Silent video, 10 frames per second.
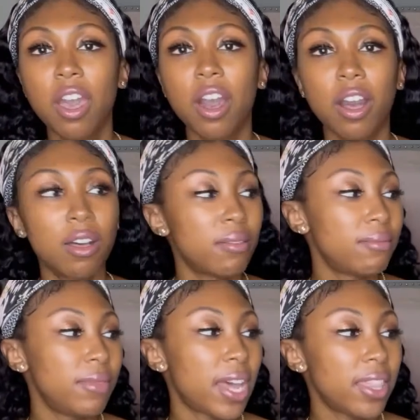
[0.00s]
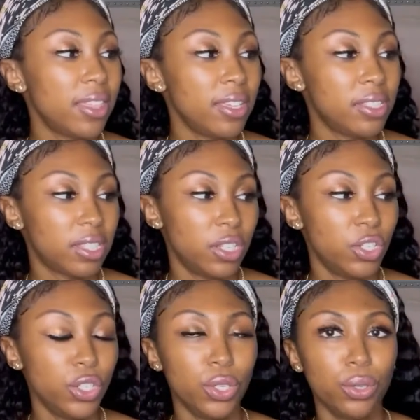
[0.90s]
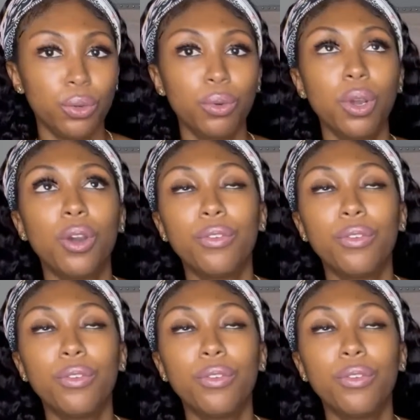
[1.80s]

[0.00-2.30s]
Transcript: that they send you